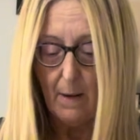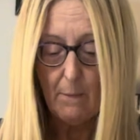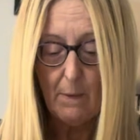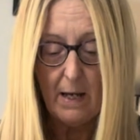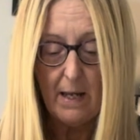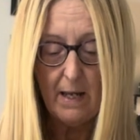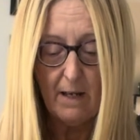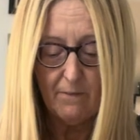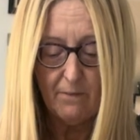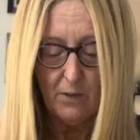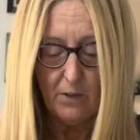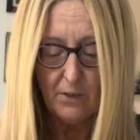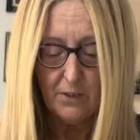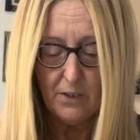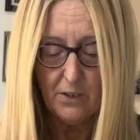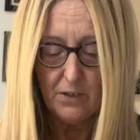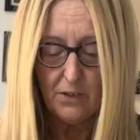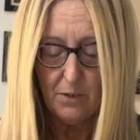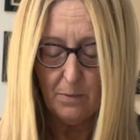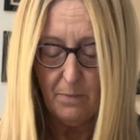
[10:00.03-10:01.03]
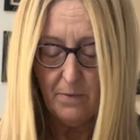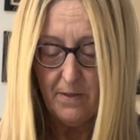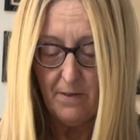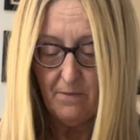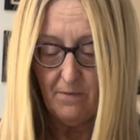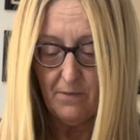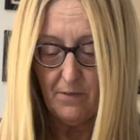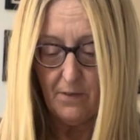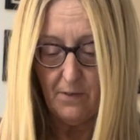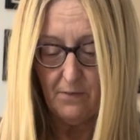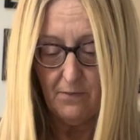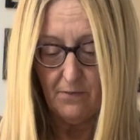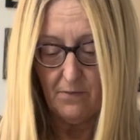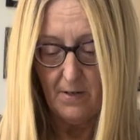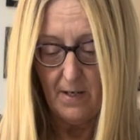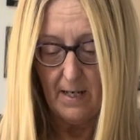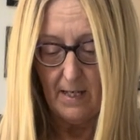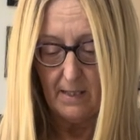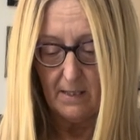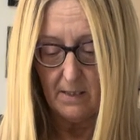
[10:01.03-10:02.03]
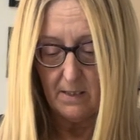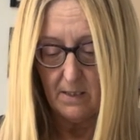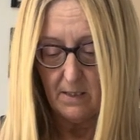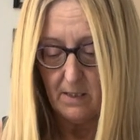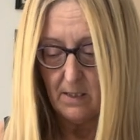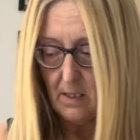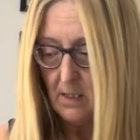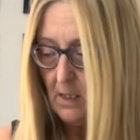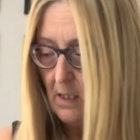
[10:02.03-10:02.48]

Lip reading: I have ordered something for a friend,